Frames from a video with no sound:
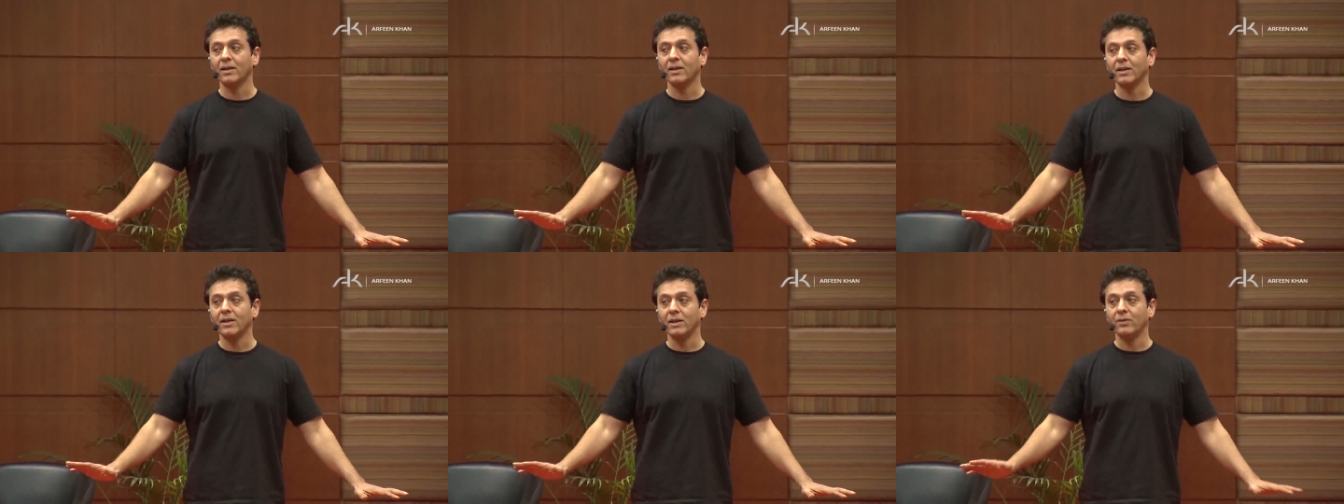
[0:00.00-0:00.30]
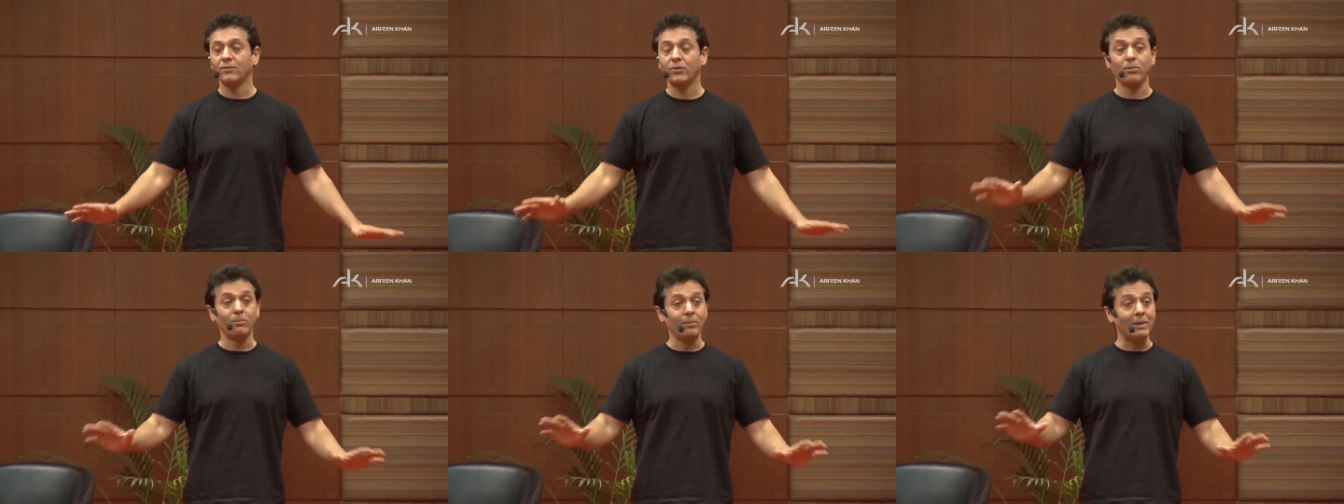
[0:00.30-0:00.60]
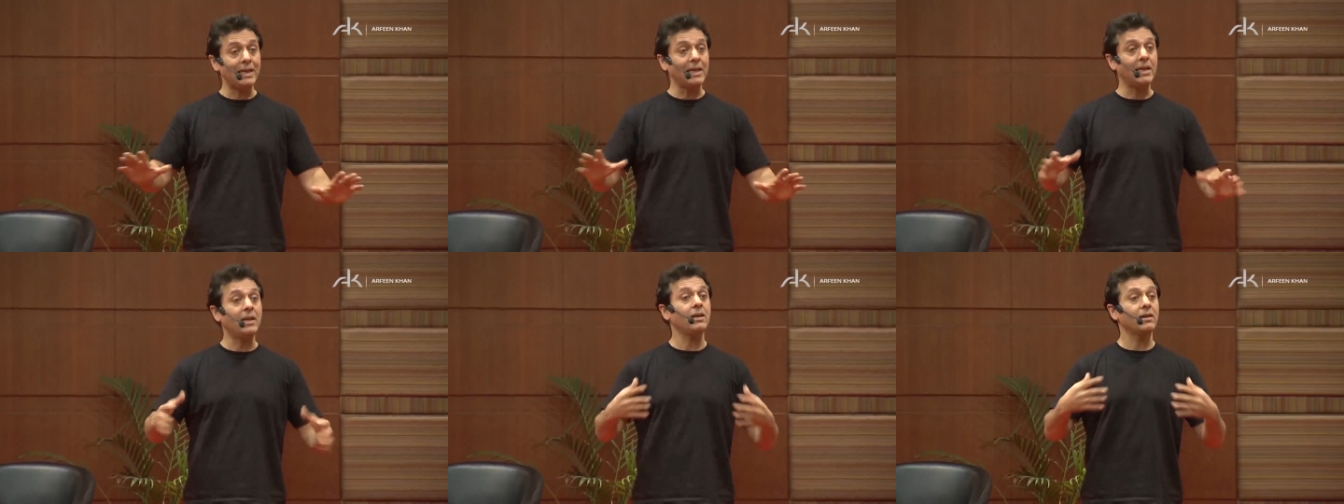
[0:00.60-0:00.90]
For
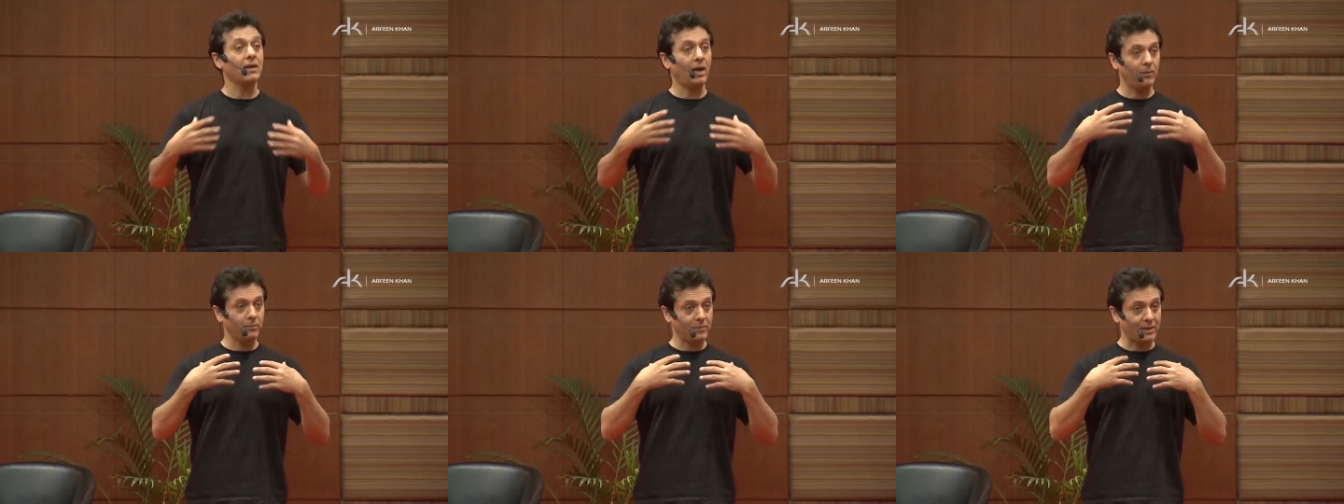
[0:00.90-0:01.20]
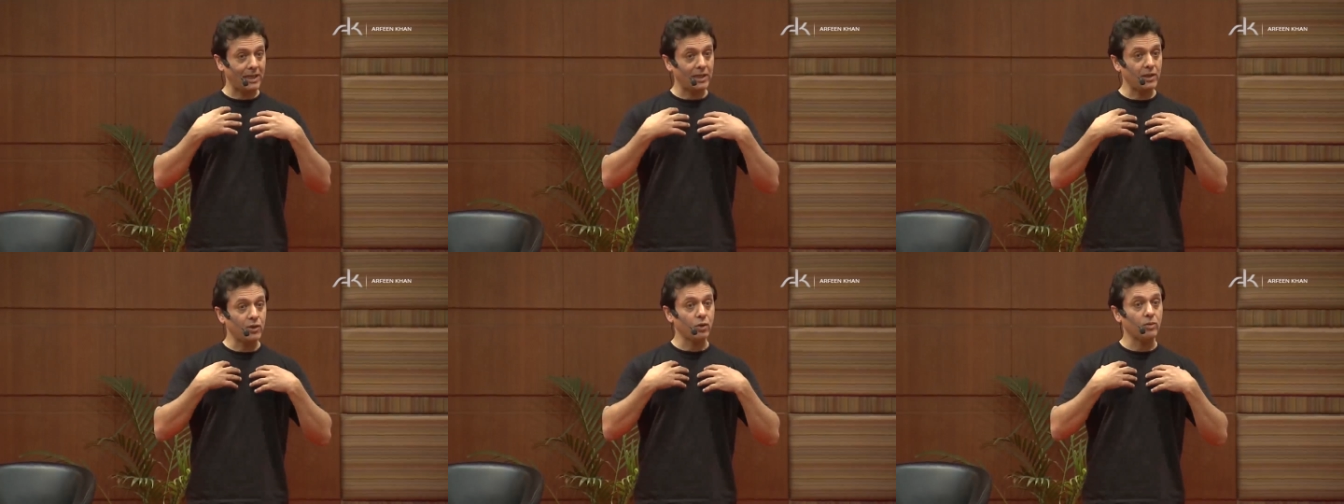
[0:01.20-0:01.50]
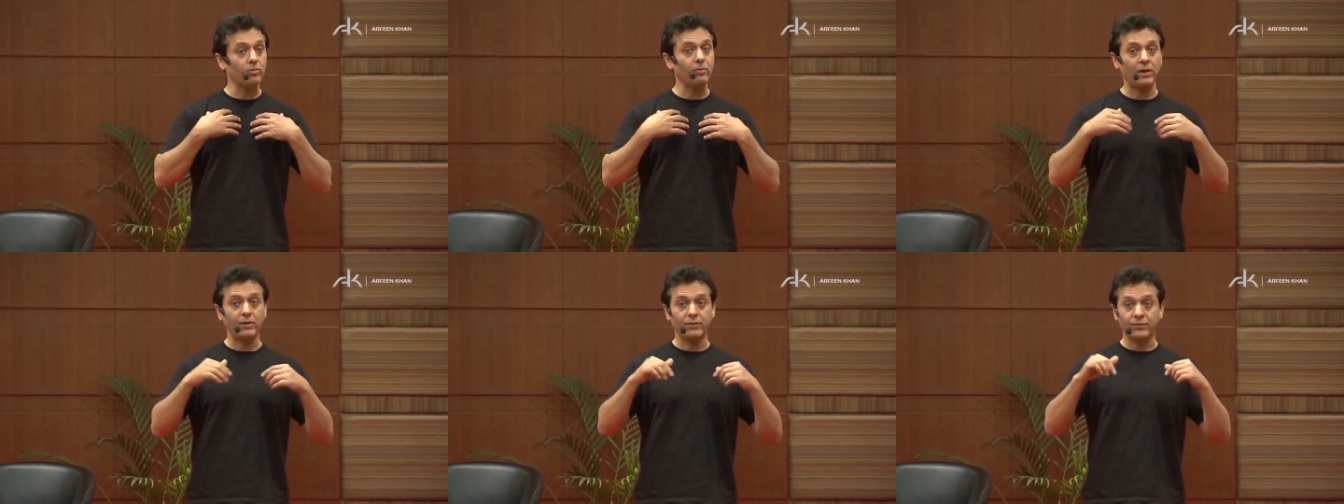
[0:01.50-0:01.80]
me, I'm telling you,
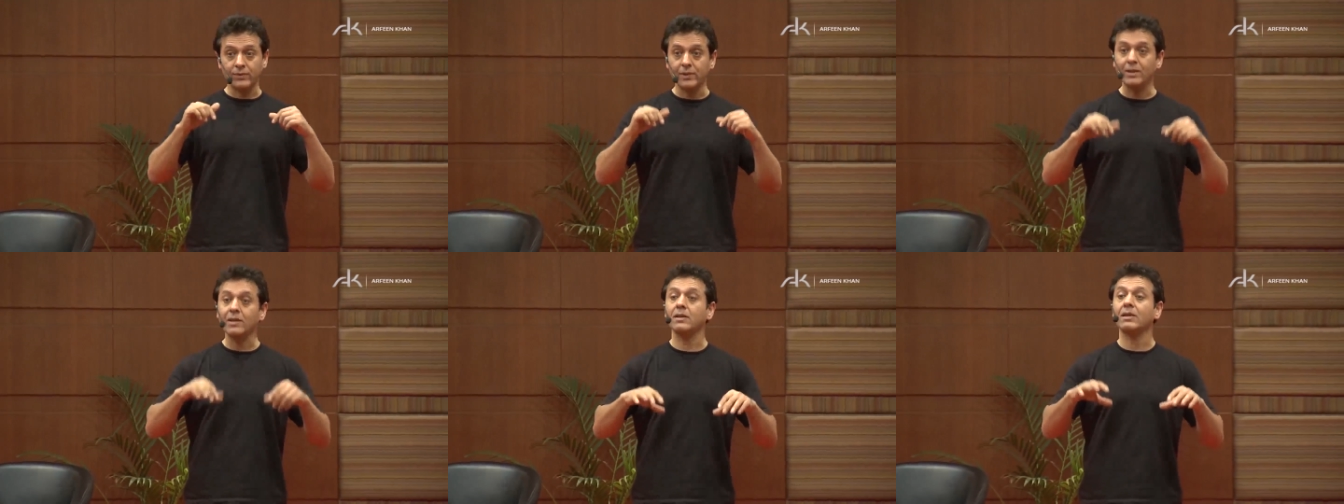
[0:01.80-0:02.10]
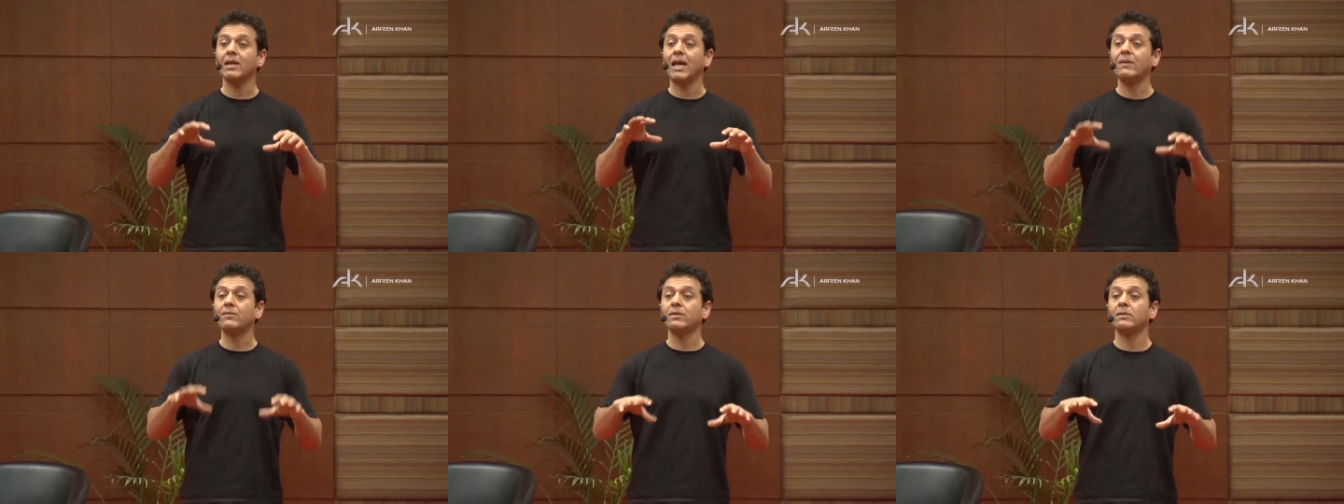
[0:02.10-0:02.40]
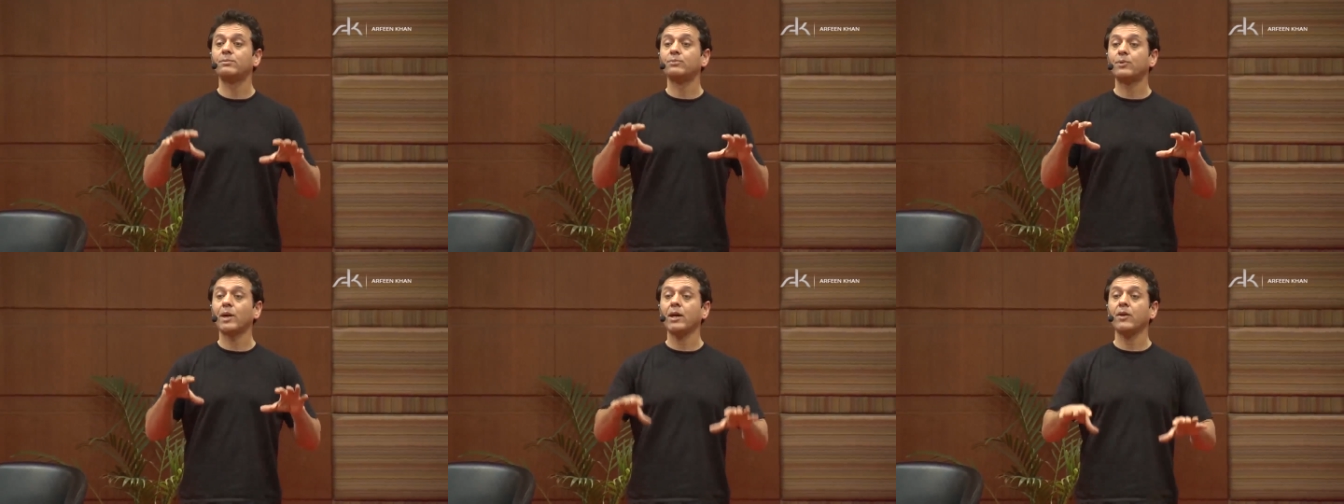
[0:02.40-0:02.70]
my first ever
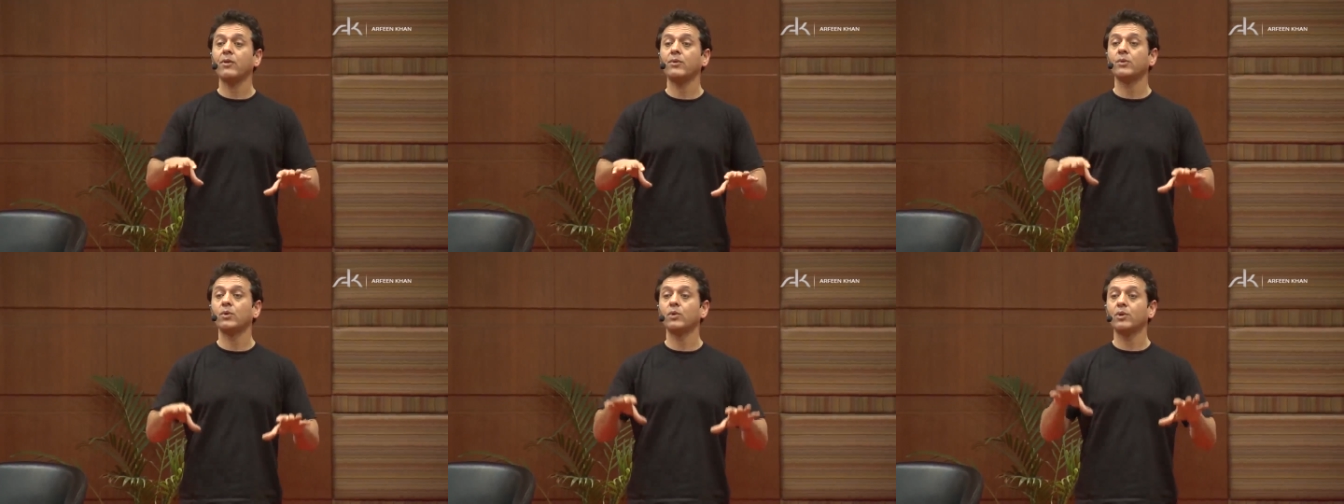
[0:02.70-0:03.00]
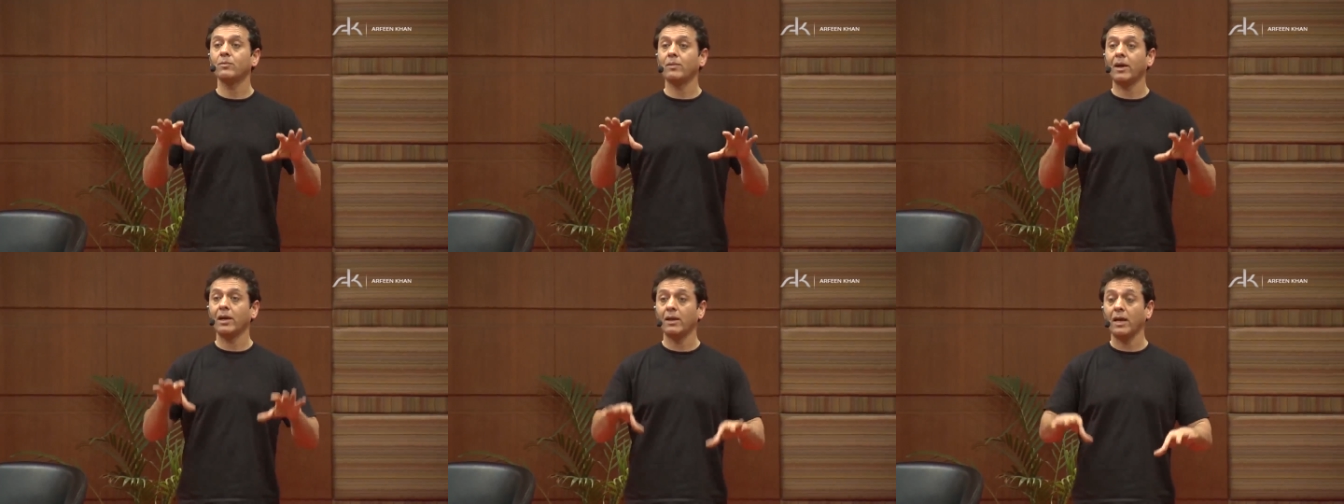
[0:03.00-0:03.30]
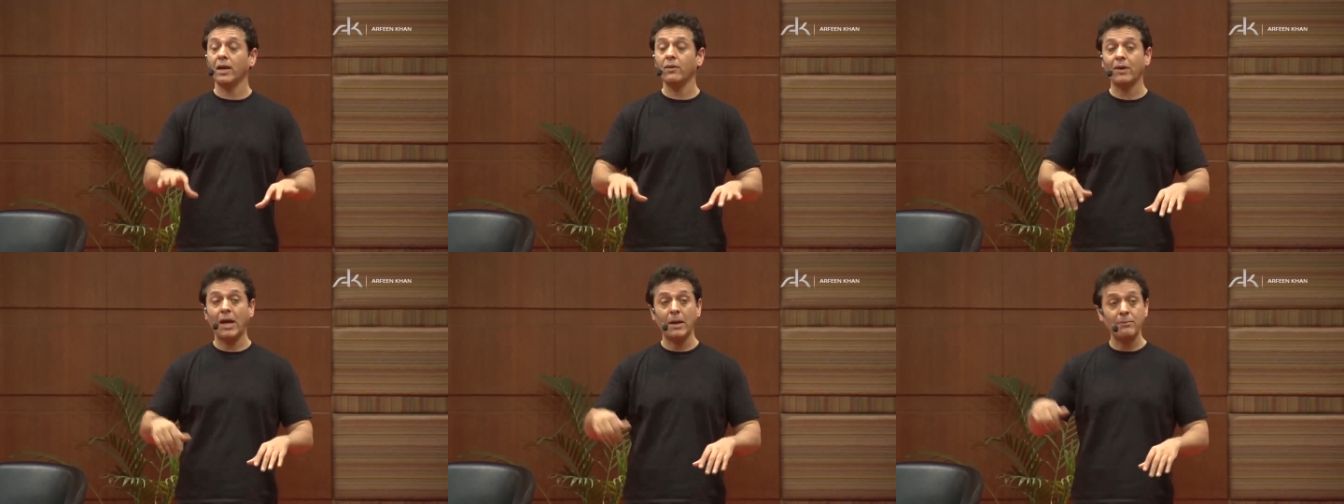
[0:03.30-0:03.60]
breakthroughs in my
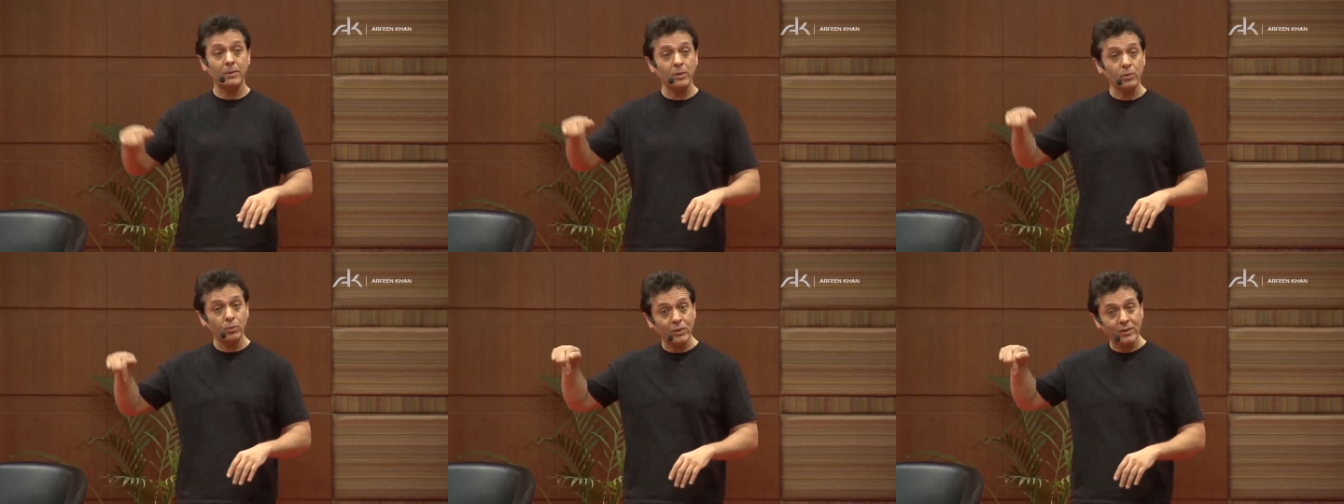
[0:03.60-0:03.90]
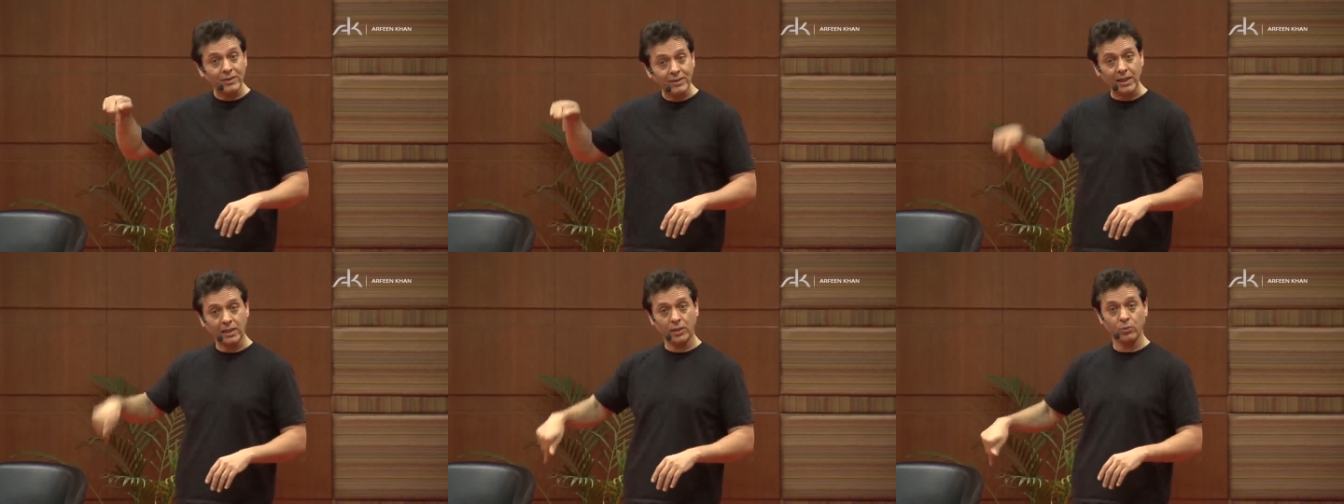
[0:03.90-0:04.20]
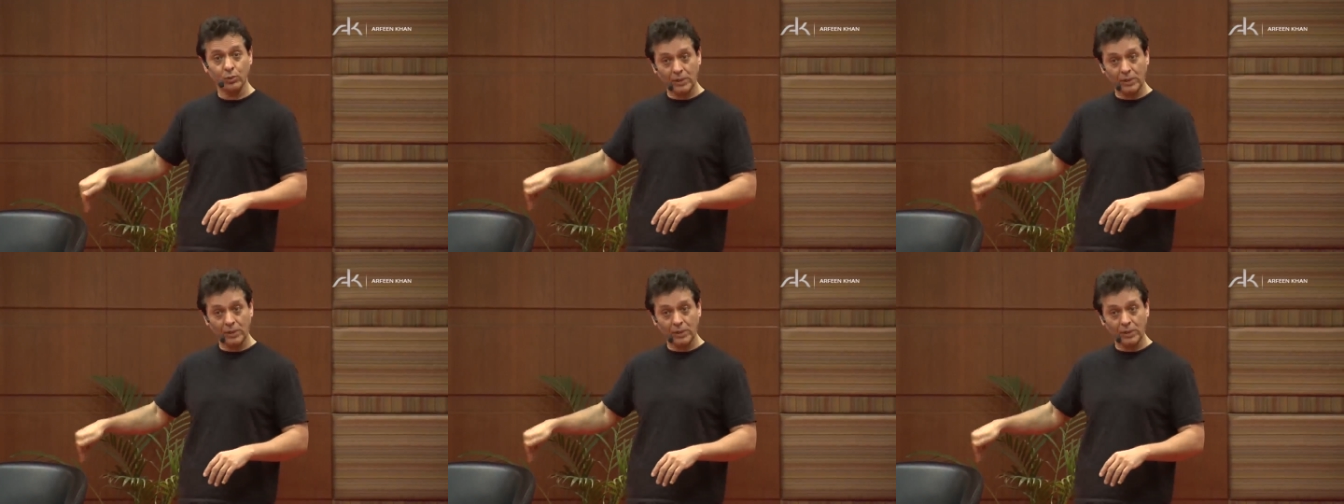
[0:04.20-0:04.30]
life happened with this,